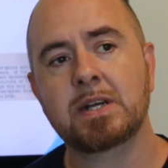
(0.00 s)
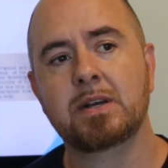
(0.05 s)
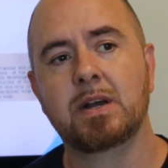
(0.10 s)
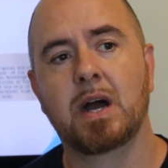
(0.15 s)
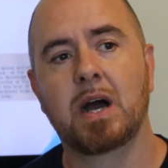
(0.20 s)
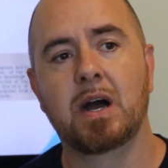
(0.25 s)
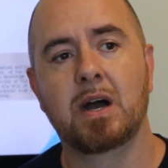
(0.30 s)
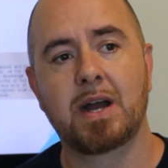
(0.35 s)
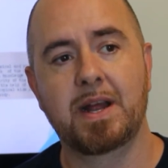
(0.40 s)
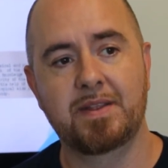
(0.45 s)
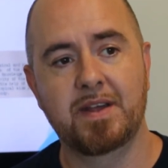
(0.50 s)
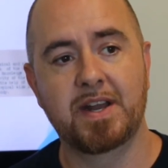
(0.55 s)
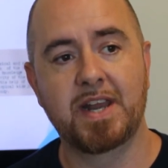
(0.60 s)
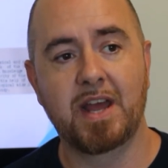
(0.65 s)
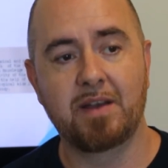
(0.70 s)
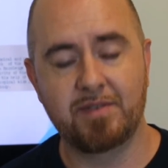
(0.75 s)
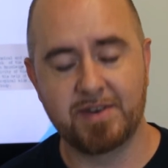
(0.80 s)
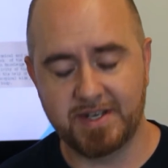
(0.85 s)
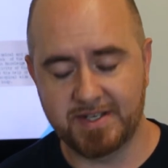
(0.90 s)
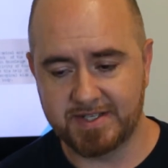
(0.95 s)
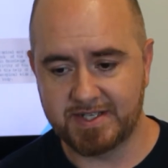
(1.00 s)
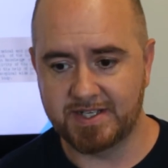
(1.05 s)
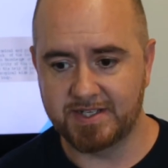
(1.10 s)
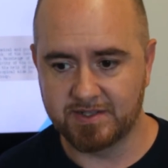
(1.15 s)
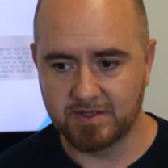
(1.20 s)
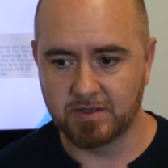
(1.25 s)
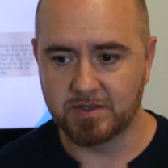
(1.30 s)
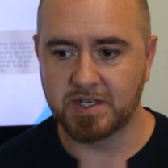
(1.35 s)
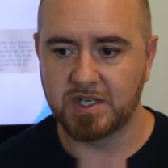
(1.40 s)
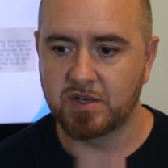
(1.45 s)
uh, and that evidence he's
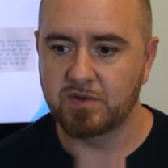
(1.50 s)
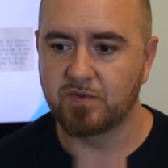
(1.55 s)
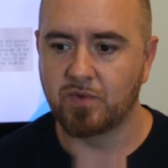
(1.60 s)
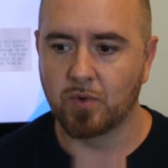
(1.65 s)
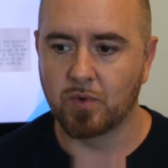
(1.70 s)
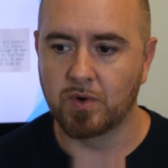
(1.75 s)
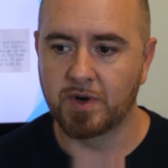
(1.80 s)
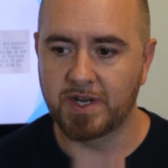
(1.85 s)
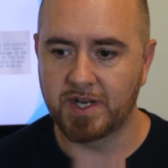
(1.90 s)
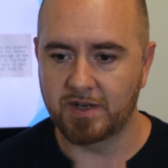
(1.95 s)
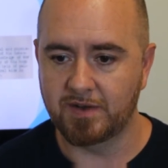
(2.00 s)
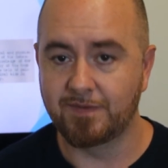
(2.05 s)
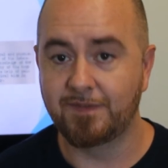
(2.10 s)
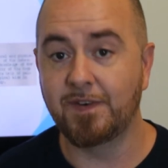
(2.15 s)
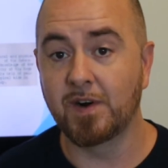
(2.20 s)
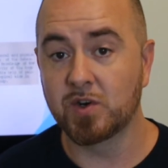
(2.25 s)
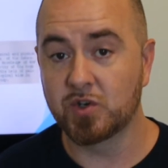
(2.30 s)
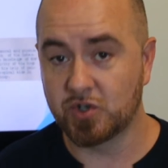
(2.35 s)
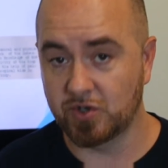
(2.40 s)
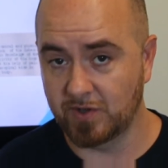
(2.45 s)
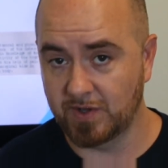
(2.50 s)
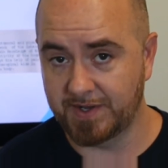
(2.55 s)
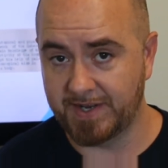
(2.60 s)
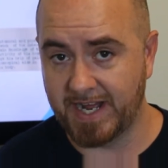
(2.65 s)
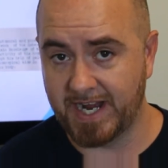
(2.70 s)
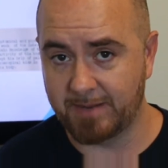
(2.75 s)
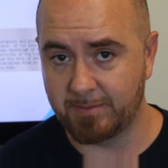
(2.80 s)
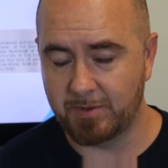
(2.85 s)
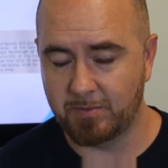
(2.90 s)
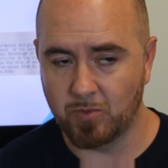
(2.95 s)
looking for in functional
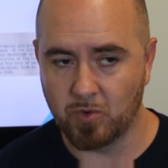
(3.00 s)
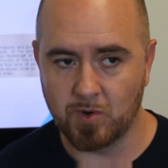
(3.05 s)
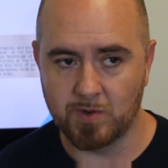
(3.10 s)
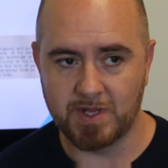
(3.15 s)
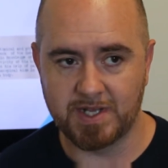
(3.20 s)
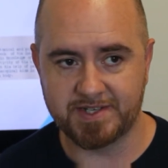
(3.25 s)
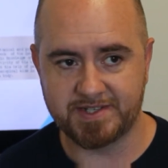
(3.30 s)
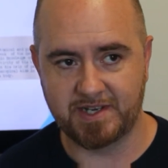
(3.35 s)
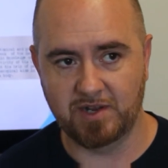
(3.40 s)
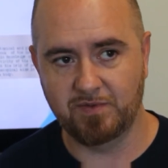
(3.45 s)
anatomy, more or less.